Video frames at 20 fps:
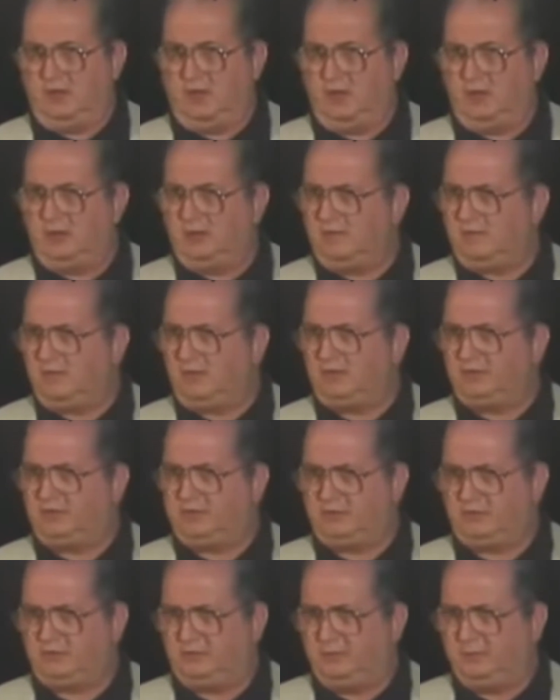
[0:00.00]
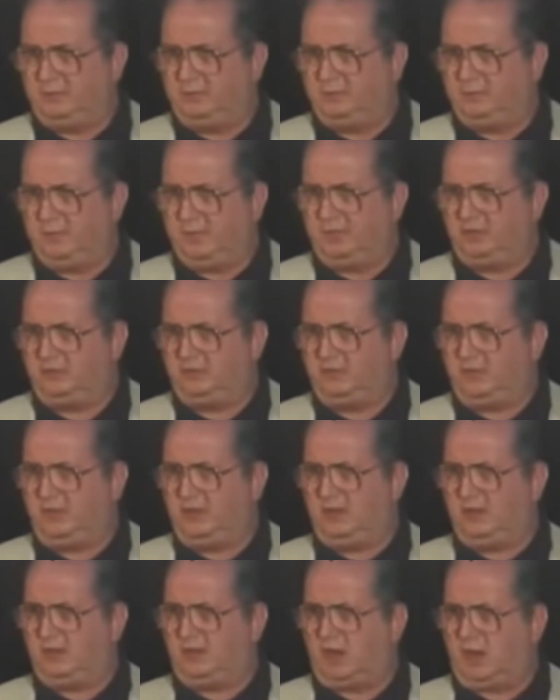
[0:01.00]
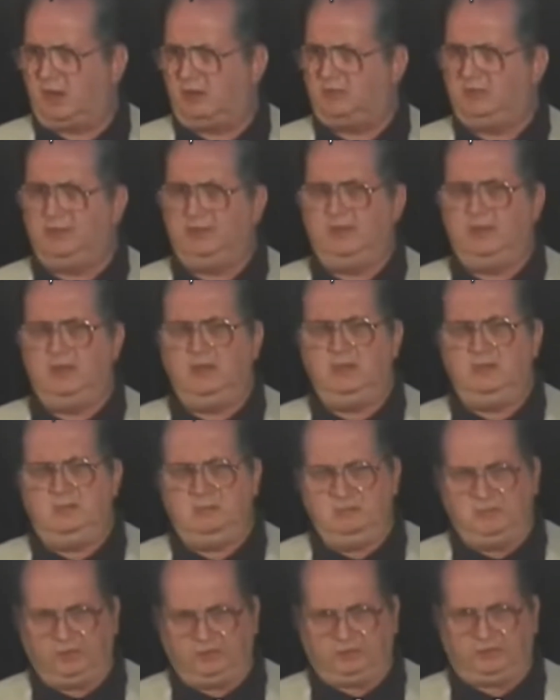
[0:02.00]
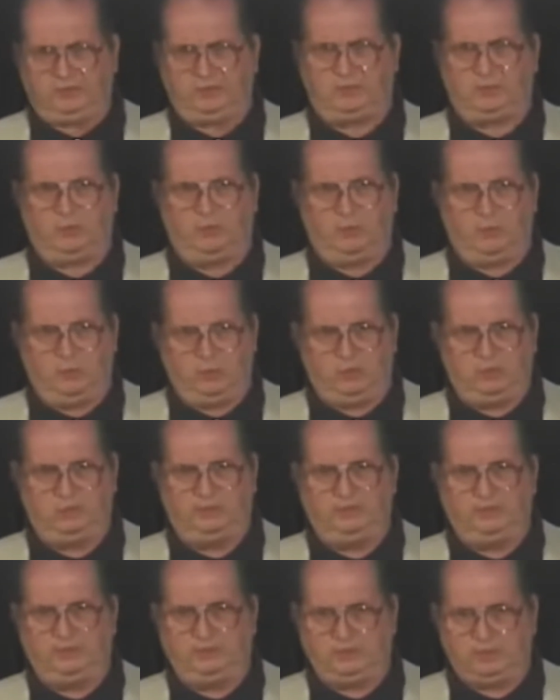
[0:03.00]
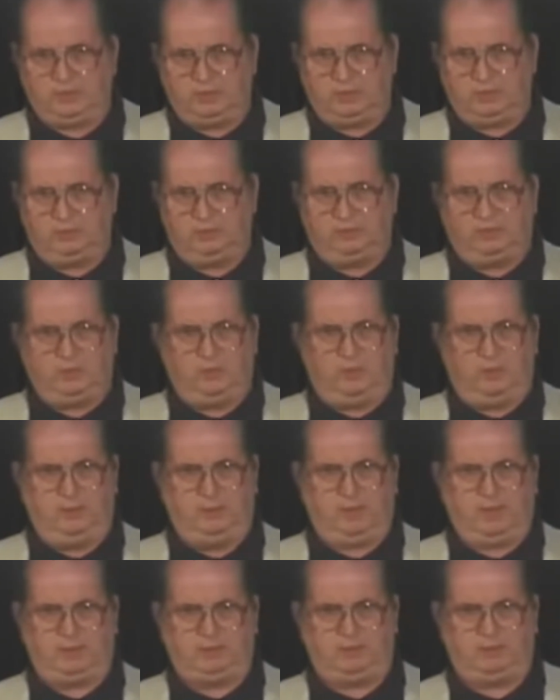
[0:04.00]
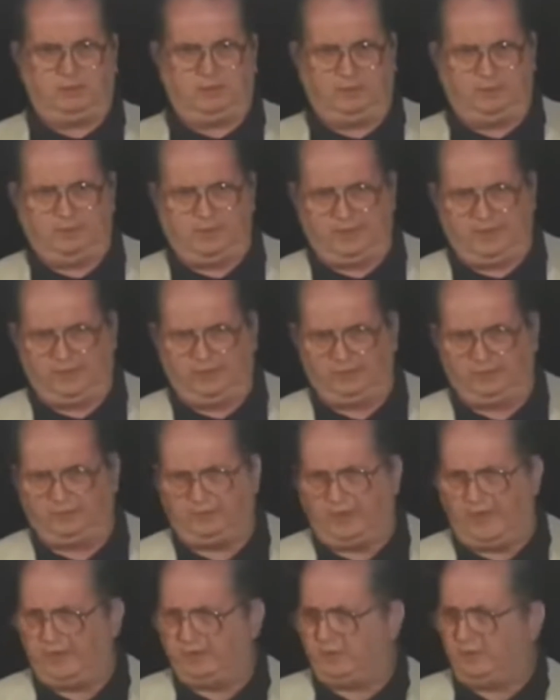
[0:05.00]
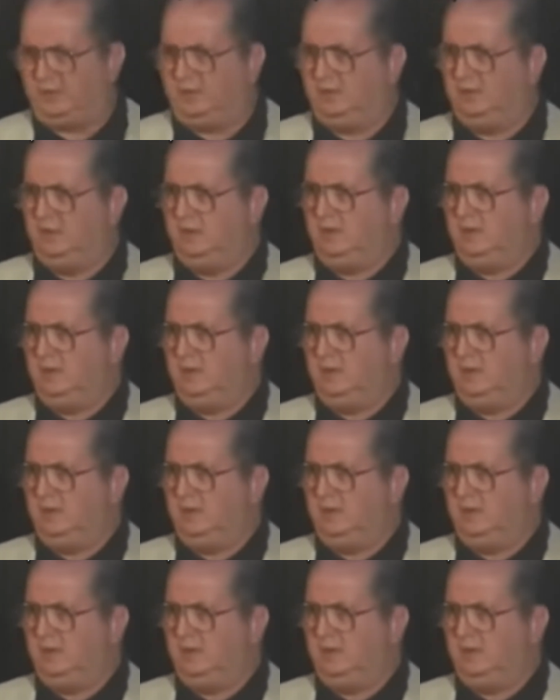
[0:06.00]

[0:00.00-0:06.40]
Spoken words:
all of our system is based on occult, mystical words and terms going back to the planet Saturn,